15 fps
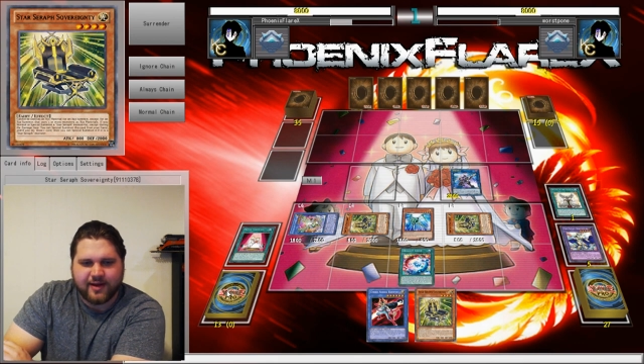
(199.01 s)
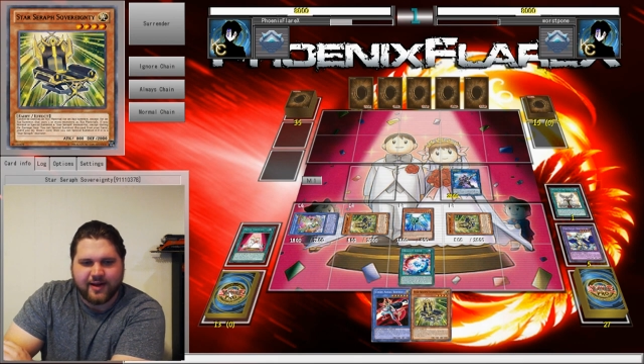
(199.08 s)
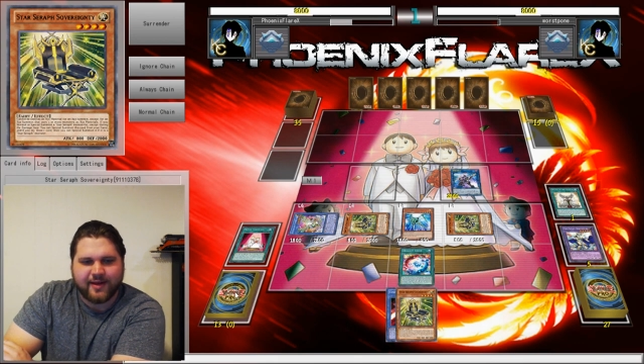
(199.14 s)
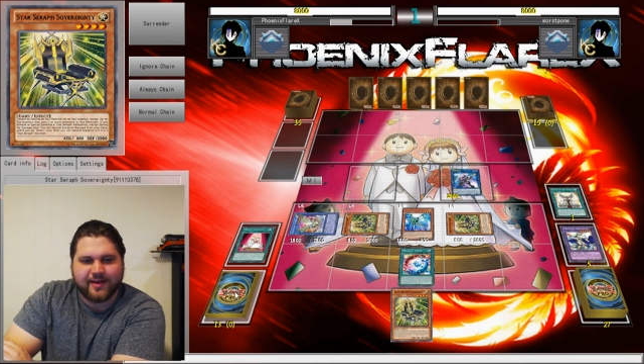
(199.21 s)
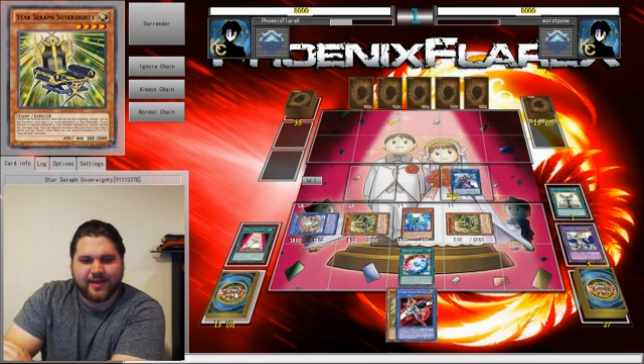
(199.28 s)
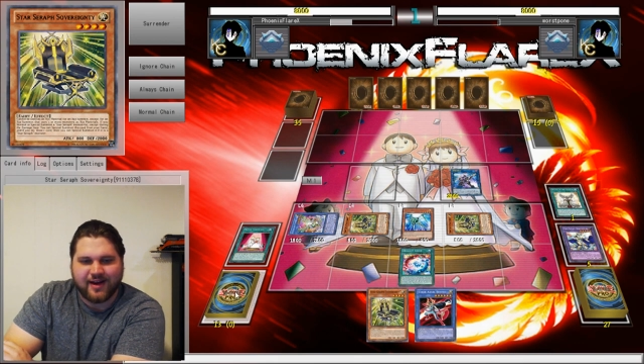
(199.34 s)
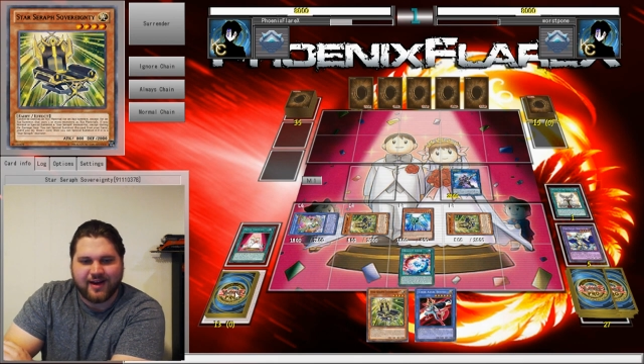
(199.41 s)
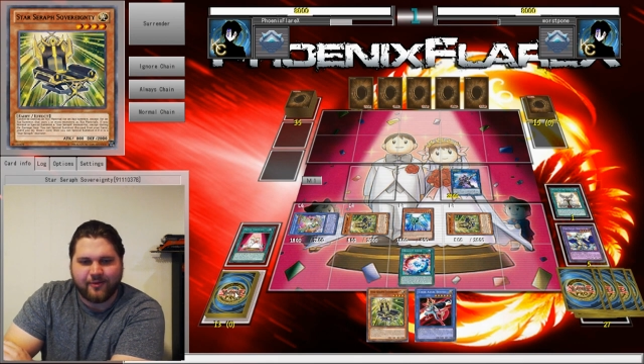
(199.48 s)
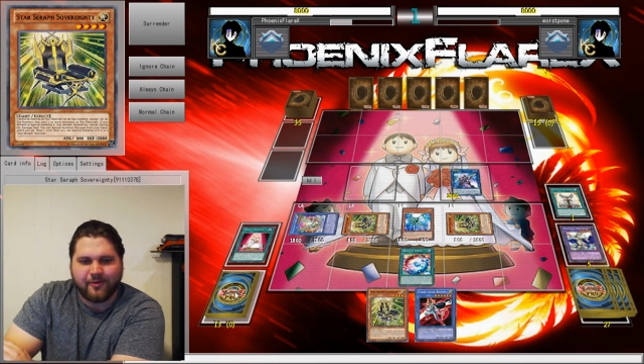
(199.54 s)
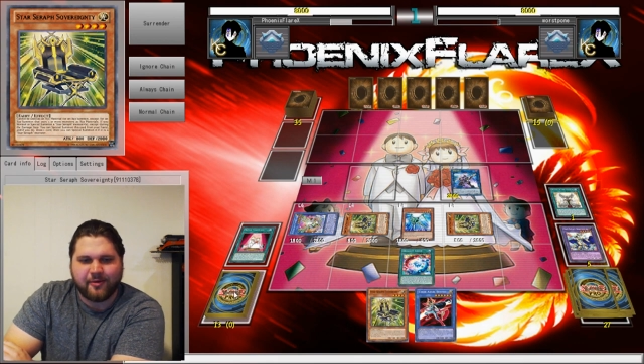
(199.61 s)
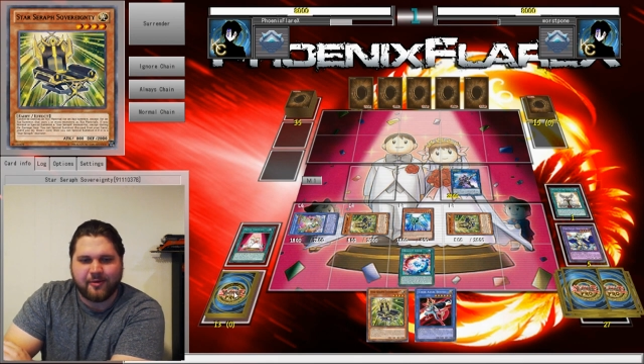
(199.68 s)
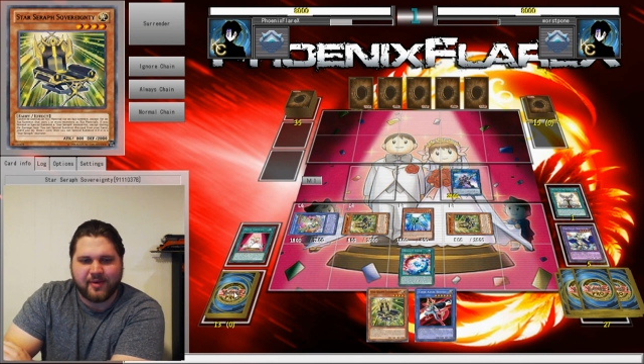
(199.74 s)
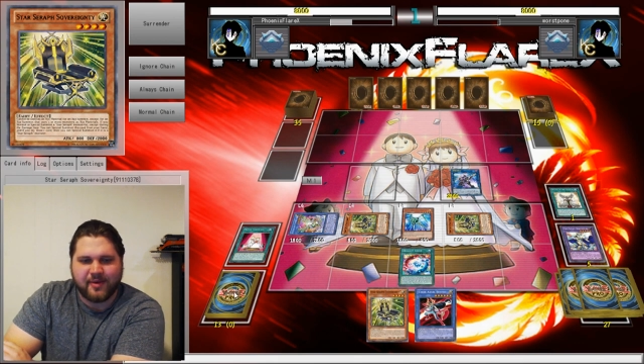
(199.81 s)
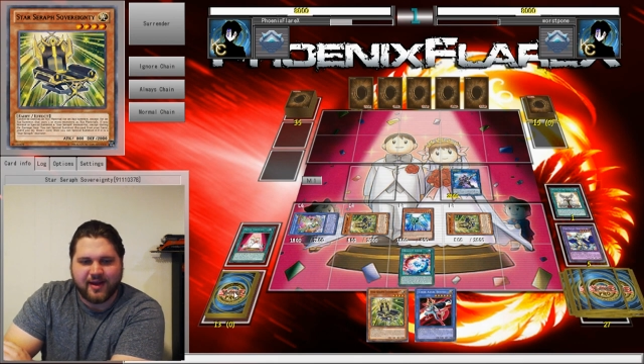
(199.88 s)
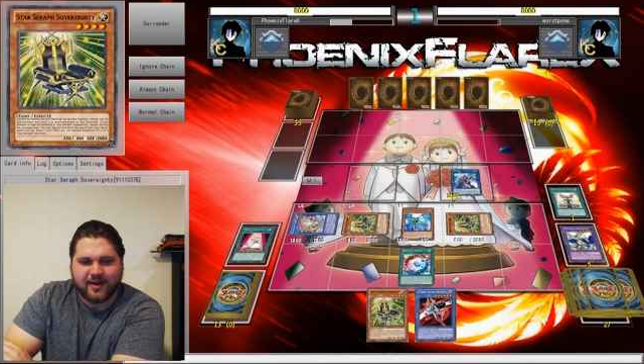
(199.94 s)
And then I
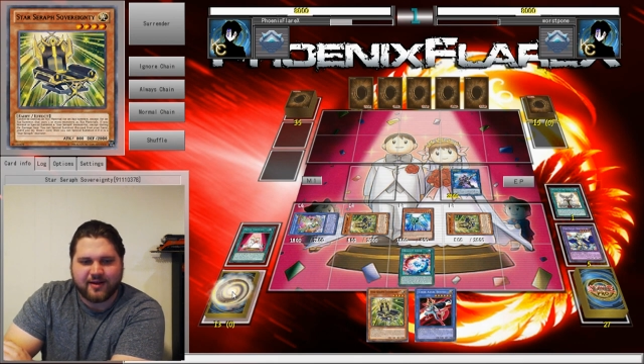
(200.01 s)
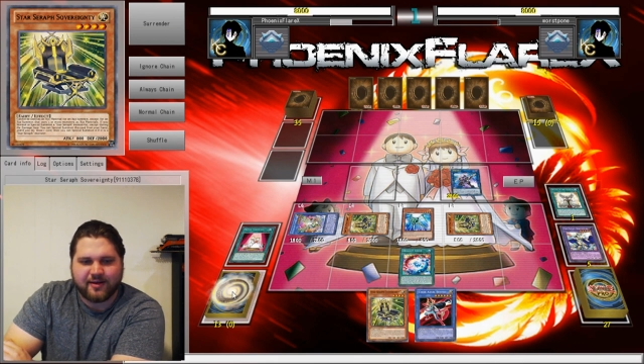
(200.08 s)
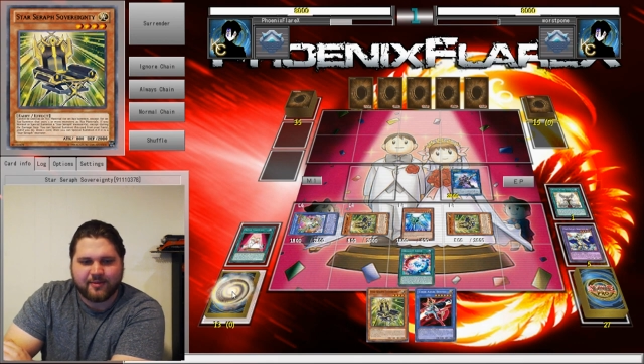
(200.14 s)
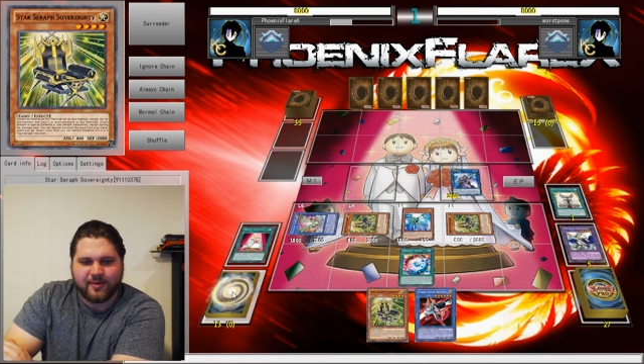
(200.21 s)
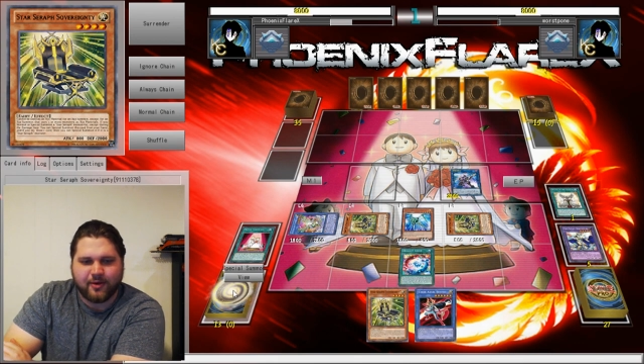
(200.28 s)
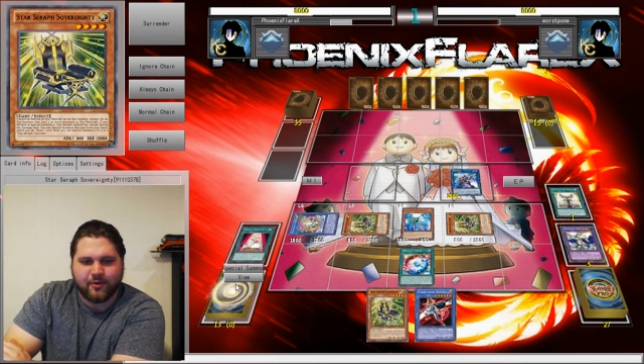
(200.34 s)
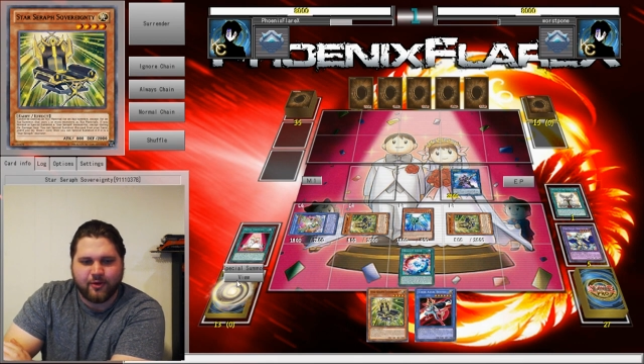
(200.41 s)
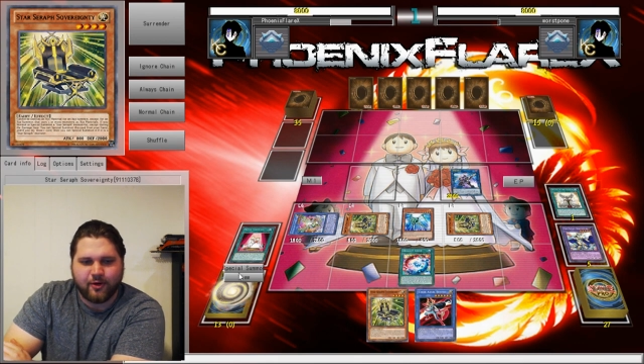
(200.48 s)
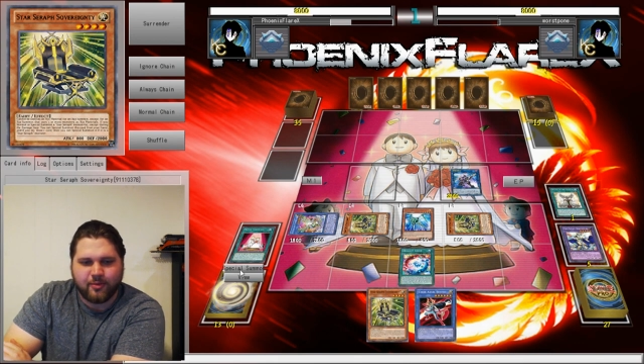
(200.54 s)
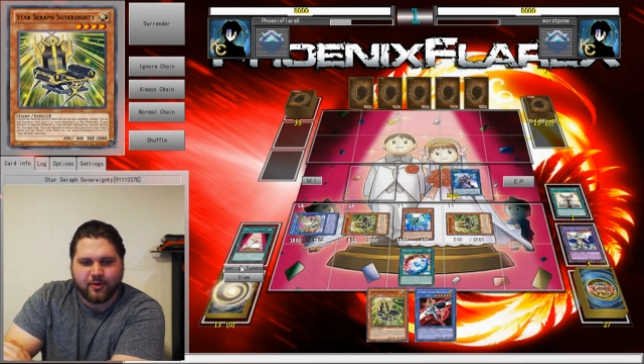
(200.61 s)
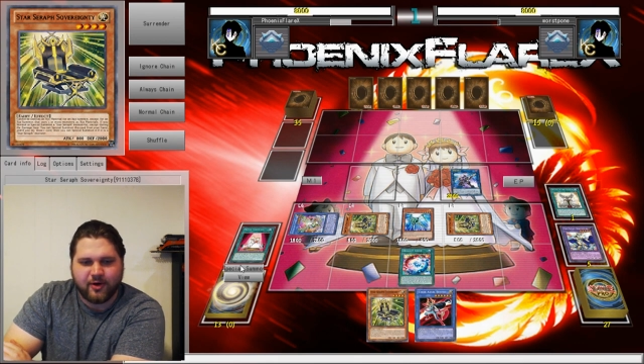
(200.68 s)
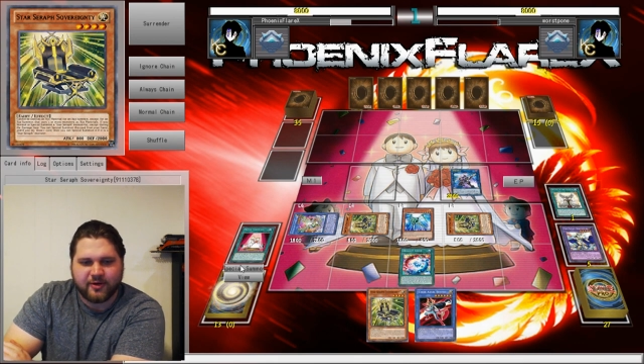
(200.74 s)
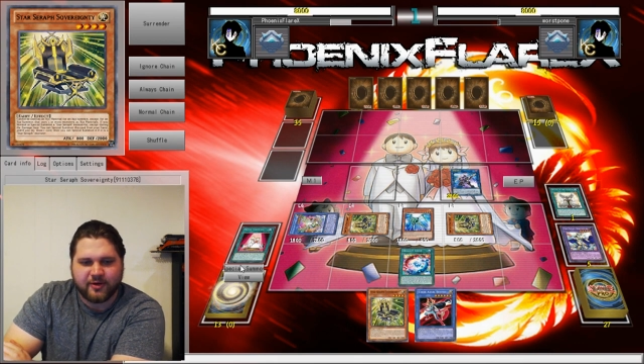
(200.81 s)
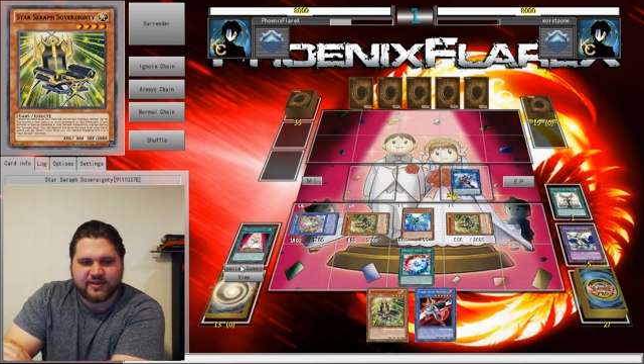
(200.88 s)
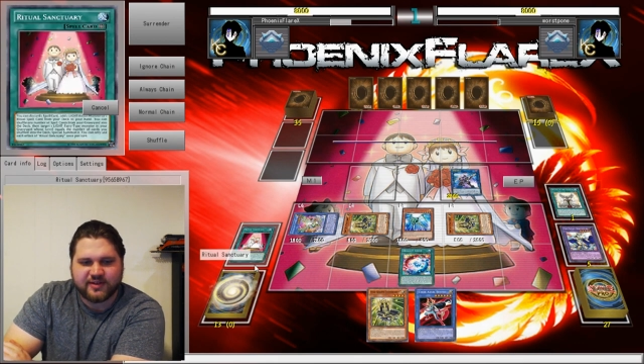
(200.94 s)
will make my
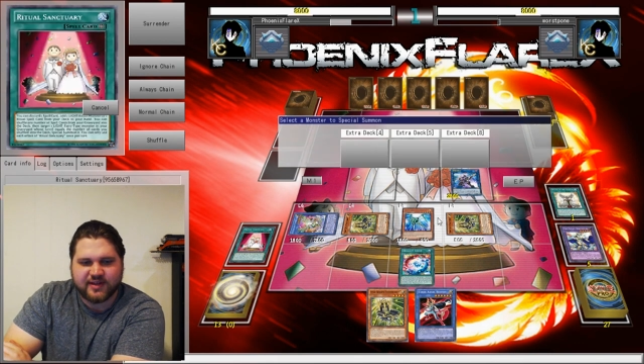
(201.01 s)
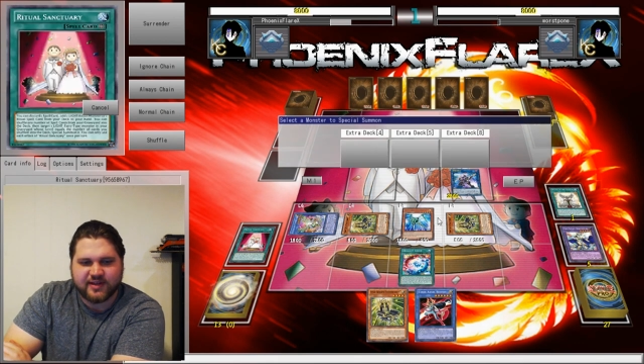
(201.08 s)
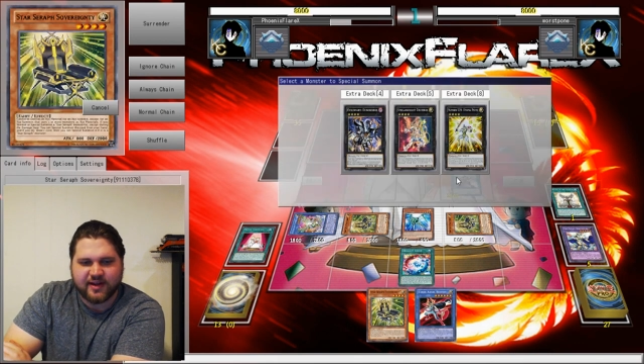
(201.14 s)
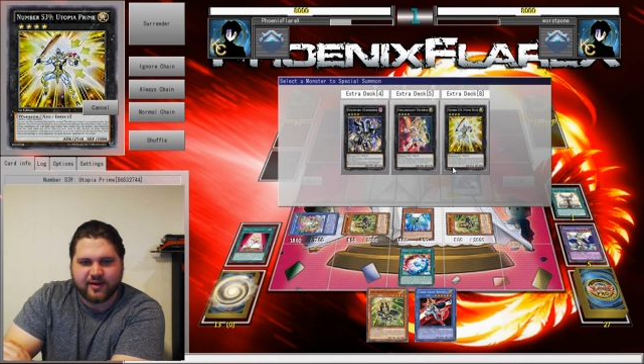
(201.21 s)
Ouroboros,